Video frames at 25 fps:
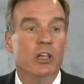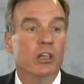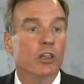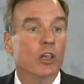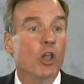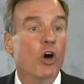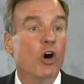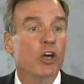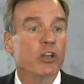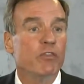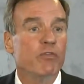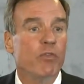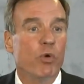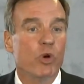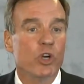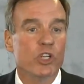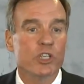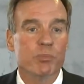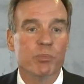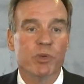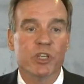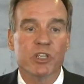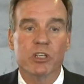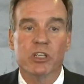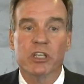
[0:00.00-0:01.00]
law
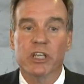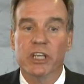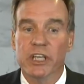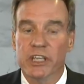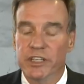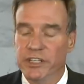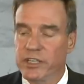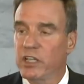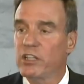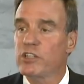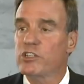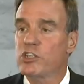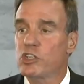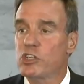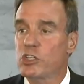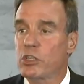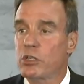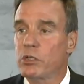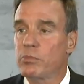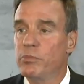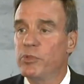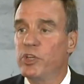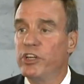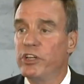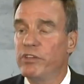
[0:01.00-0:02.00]
enforcement, intelligence
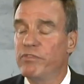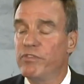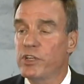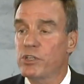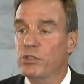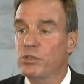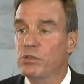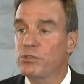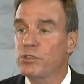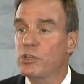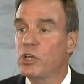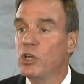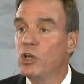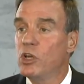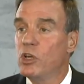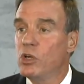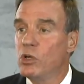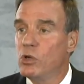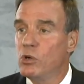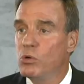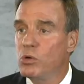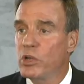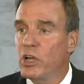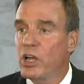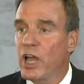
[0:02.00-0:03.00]
community officials
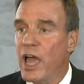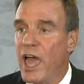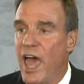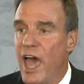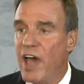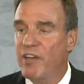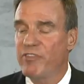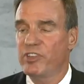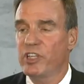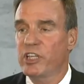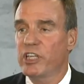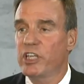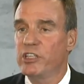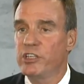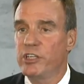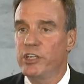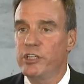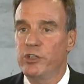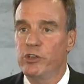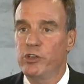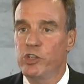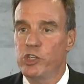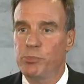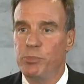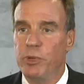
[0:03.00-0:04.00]
who have to
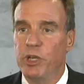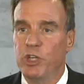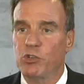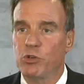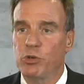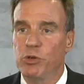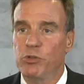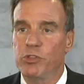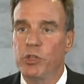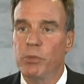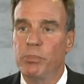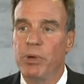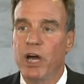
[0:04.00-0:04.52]
continue to speak truth to